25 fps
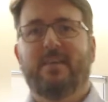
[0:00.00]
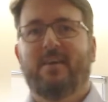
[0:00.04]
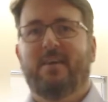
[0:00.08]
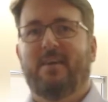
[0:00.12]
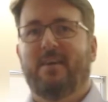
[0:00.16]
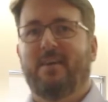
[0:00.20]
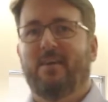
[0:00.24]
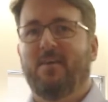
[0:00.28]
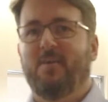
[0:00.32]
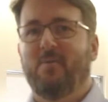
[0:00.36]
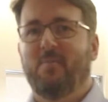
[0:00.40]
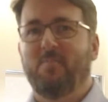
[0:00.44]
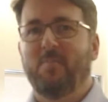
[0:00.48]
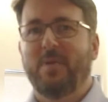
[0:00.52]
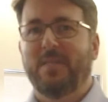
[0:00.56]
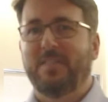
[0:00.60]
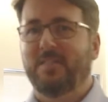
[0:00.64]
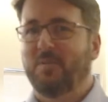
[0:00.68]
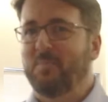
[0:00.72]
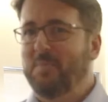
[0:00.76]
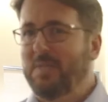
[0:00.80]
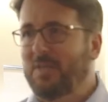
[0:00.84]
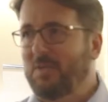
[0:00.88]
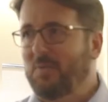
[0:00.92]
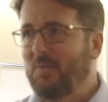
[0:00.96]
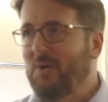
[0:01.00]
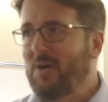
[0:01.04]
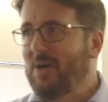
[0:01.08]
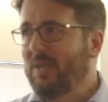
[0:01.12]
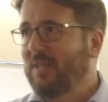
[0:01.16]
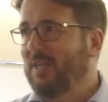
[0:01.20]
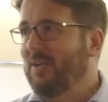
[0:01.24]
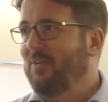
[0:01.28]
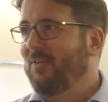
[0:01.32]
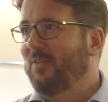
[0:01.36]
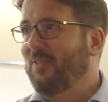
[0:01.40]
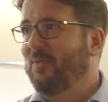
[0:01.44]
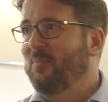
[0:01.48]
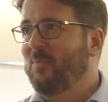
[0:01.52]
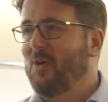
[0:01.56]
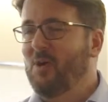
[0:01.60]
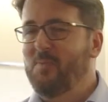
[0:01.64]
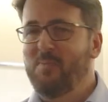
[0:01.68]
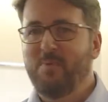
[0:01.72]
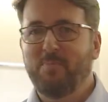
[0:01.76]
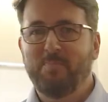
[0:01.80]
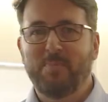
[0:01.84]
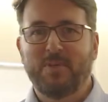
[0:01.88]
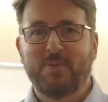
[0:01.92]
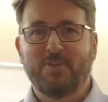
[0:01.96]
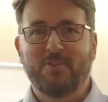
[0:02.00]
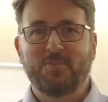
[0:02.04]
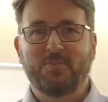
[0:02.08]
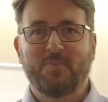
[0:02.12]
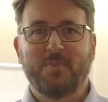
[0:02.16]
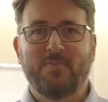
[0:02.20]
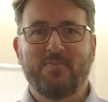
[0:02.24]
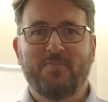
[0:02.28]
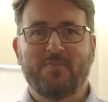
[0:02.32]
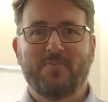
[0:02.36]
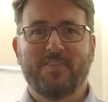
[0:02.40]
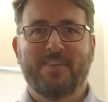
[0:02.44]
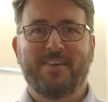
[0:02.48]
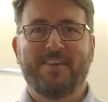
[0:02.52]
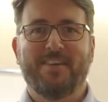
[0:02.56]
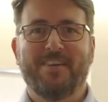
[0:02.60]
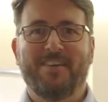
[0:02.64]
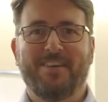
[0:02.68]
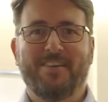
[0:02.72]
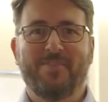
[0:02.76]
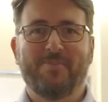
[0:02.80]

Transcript: Um, it's a bit quiet here at the moment because we've, uh,